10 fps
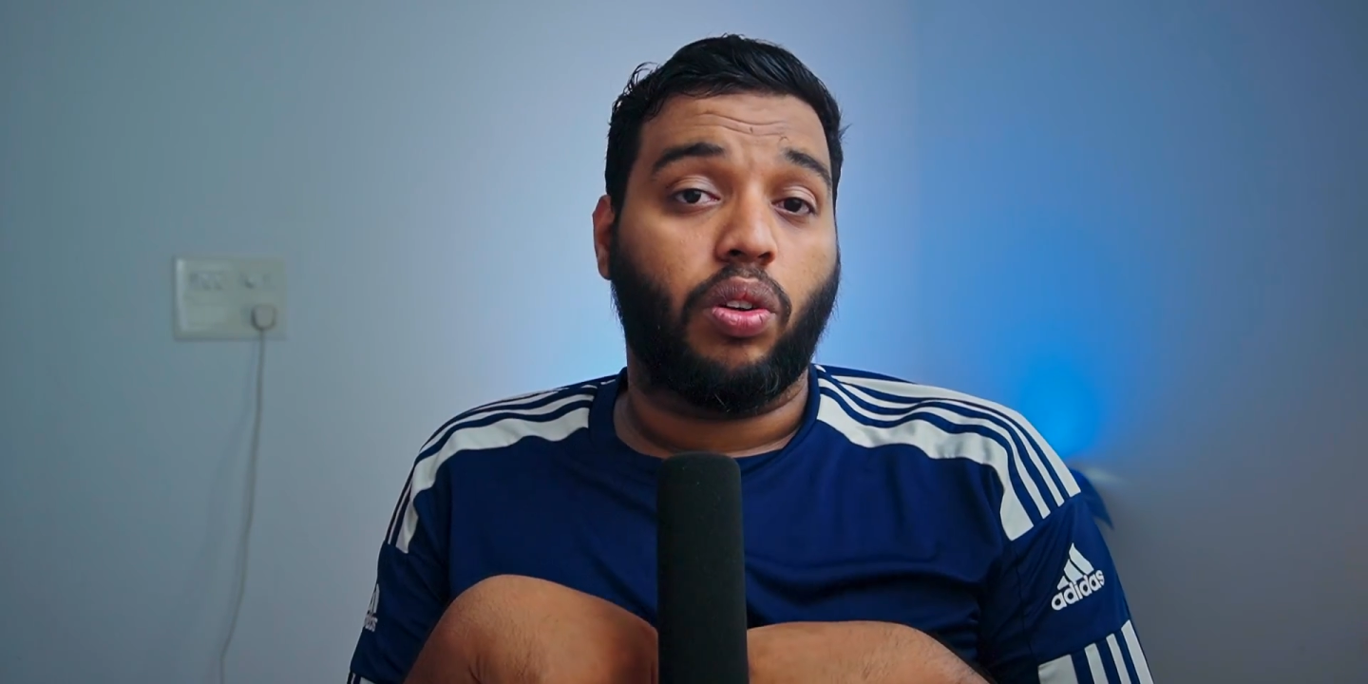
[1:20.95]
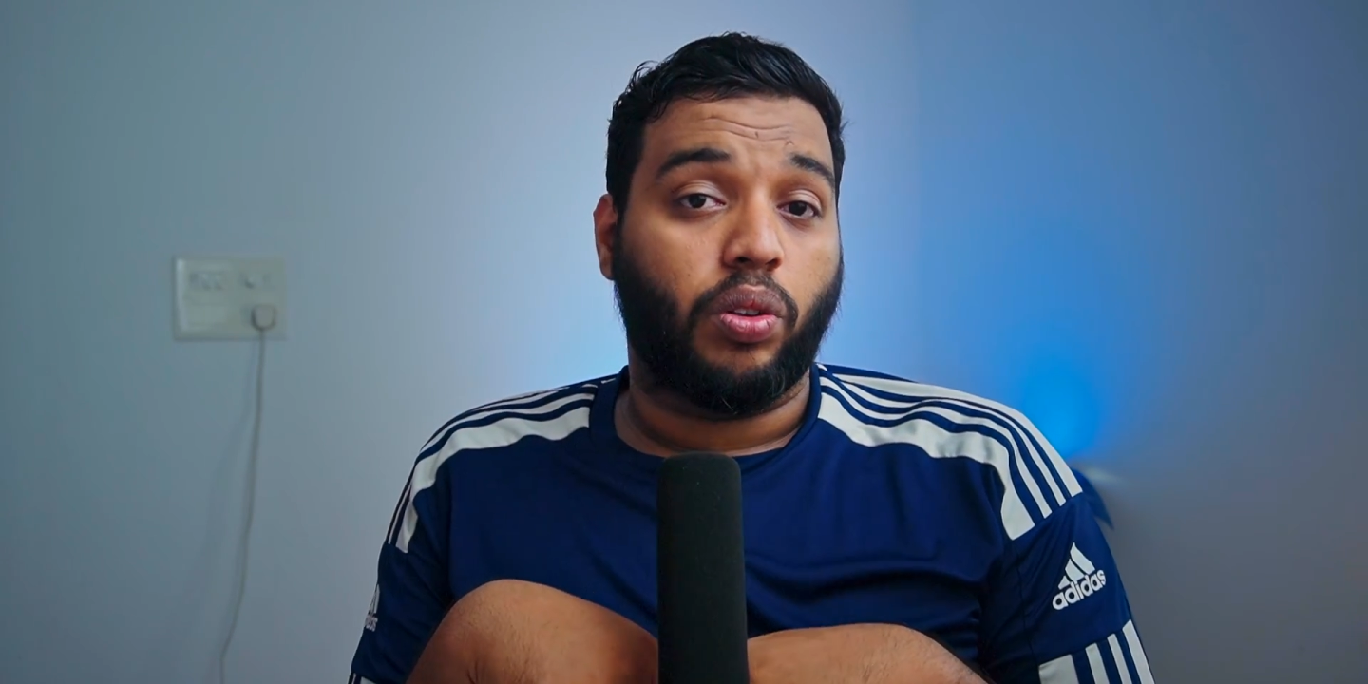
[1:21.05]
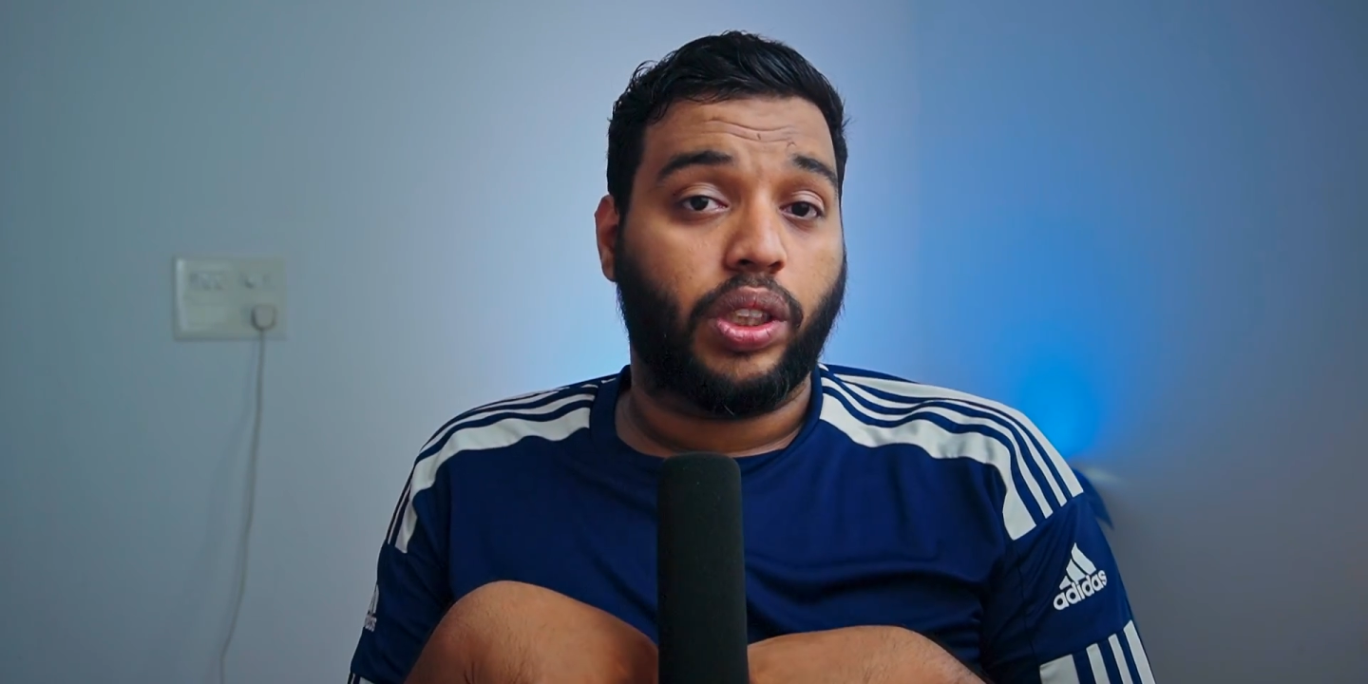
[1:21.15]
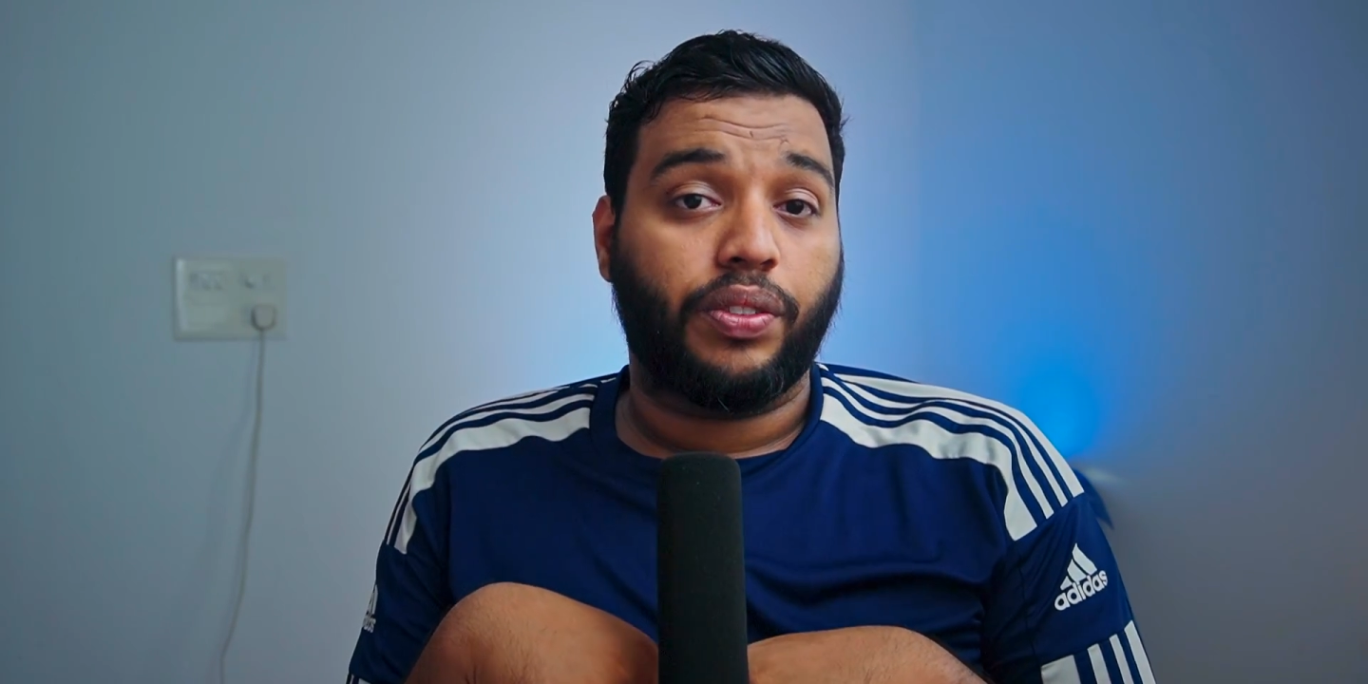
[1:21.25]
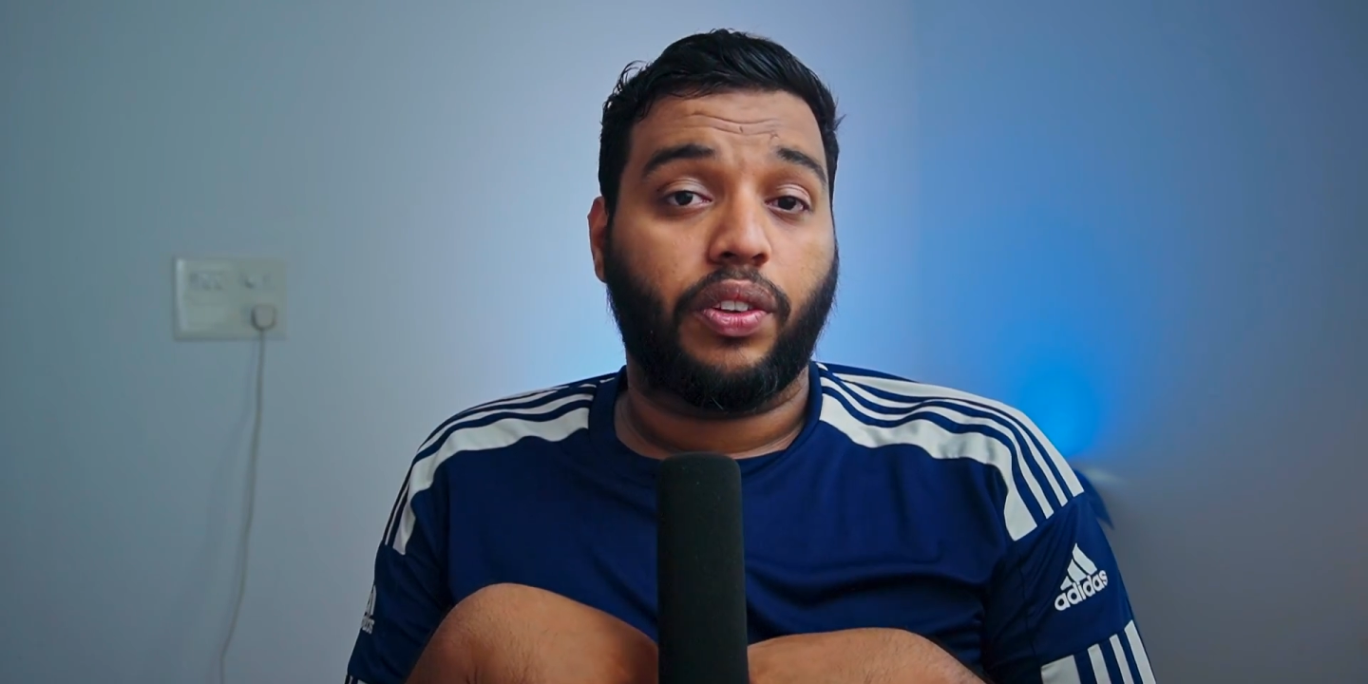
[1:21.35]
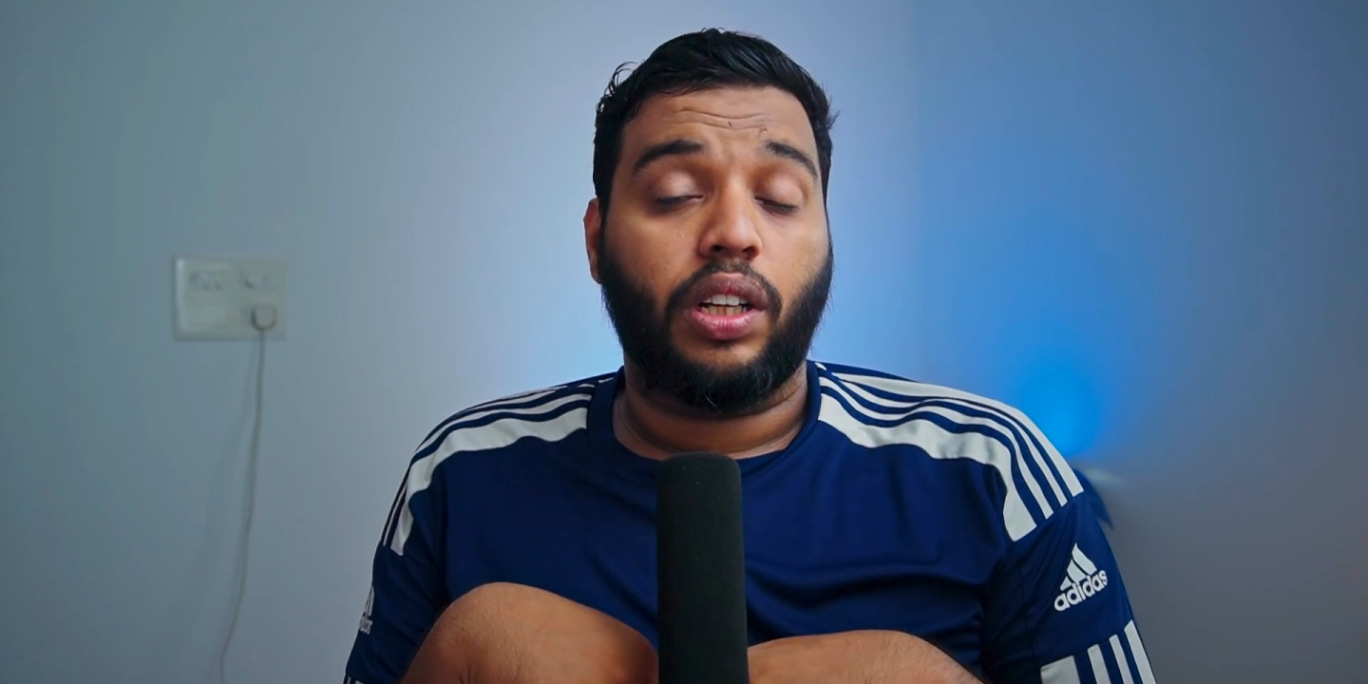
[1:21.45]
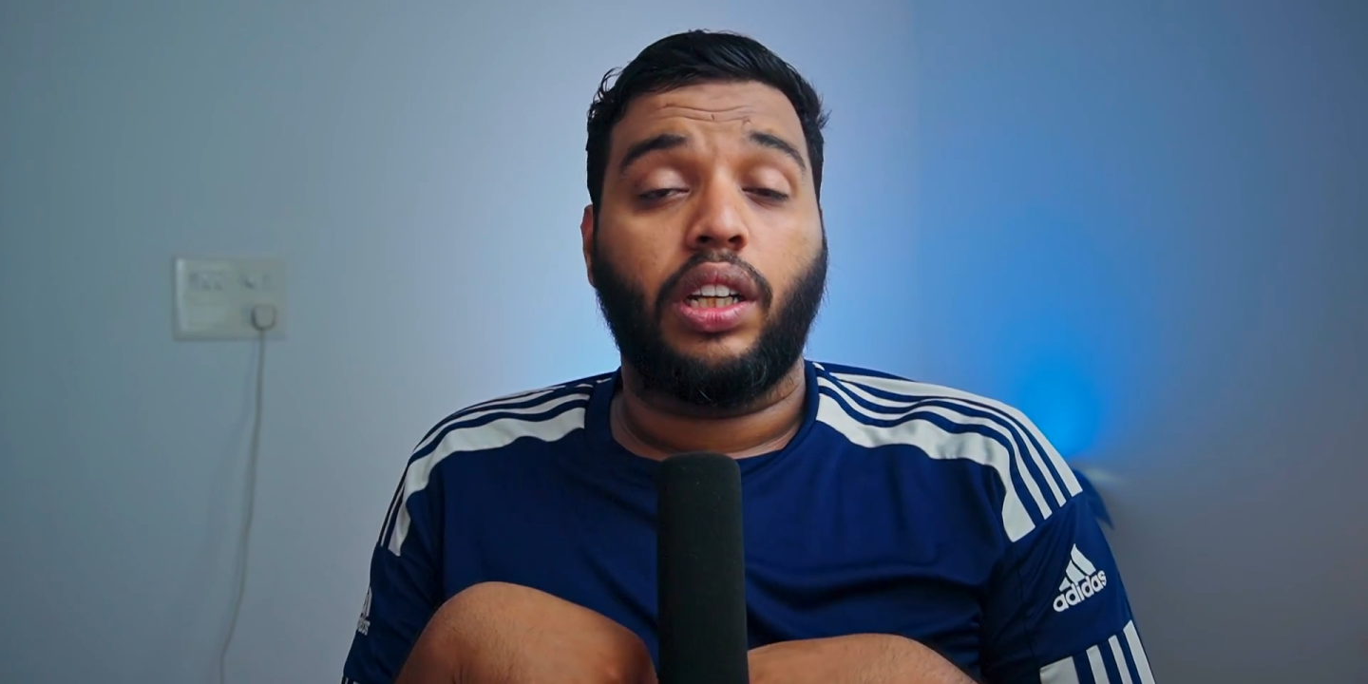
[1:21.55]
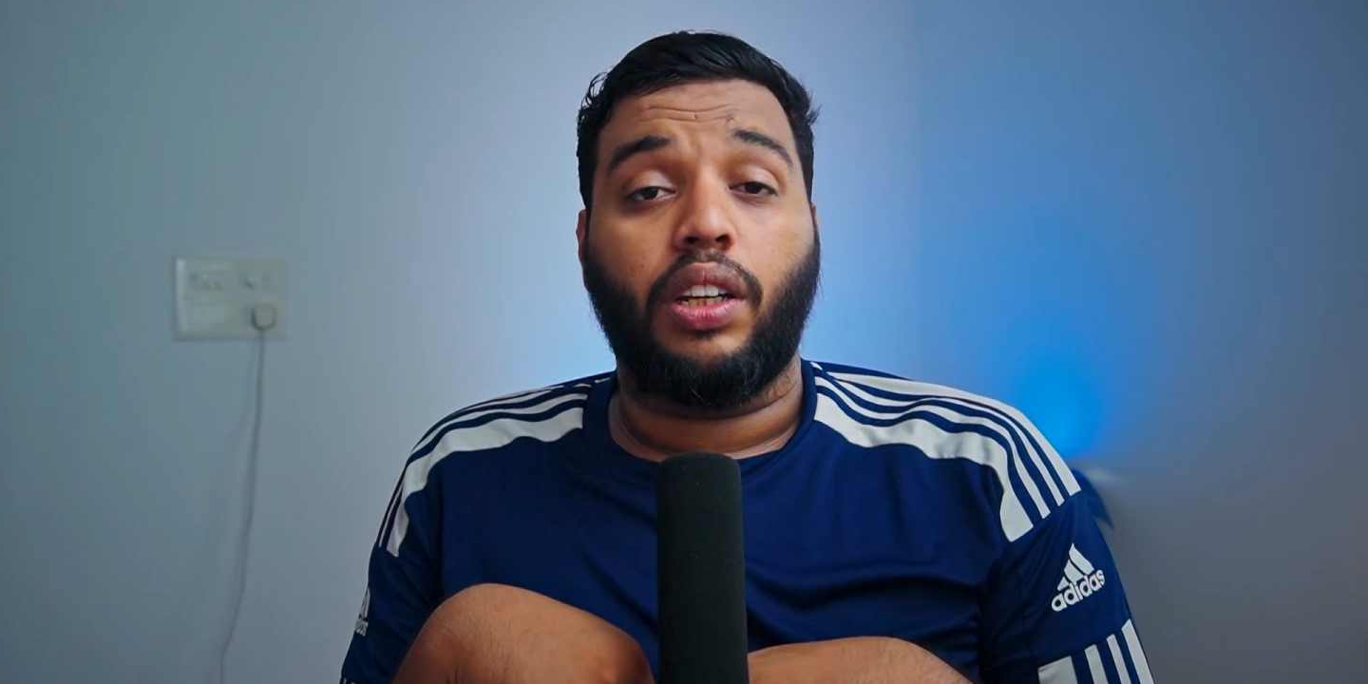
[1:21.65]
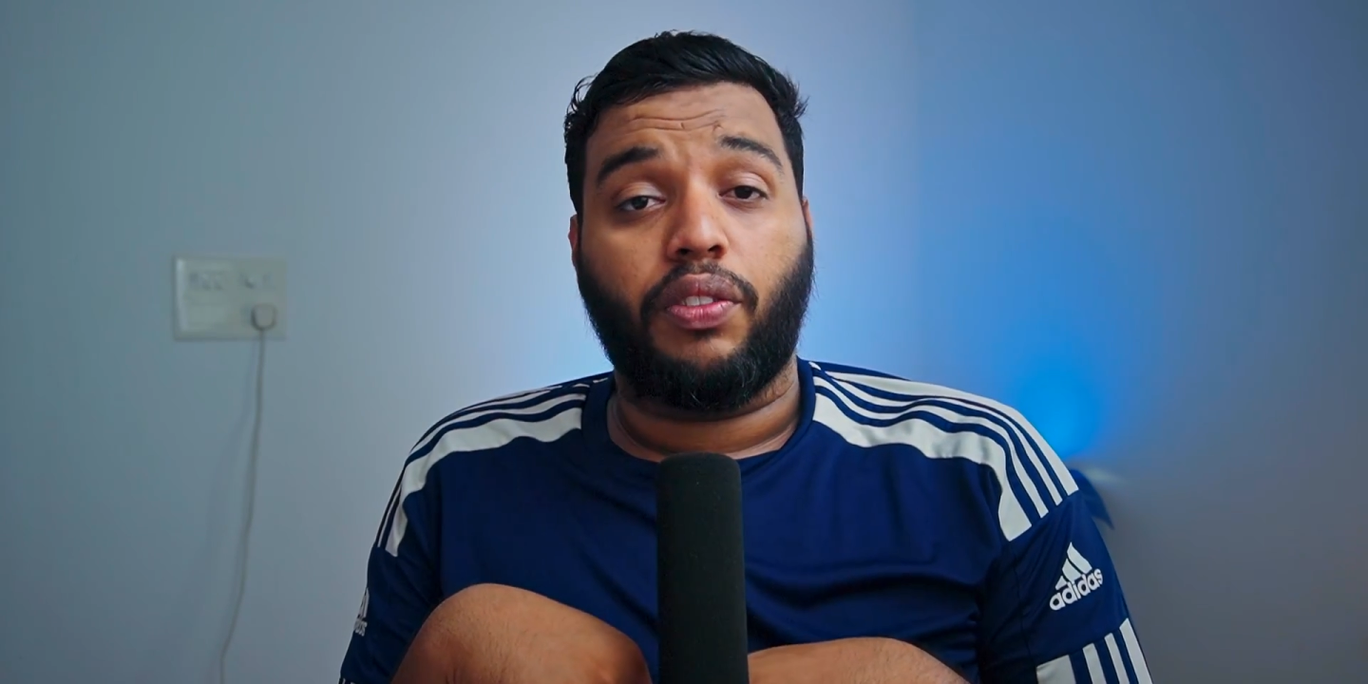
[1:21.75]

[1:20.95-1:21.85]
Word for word: useful.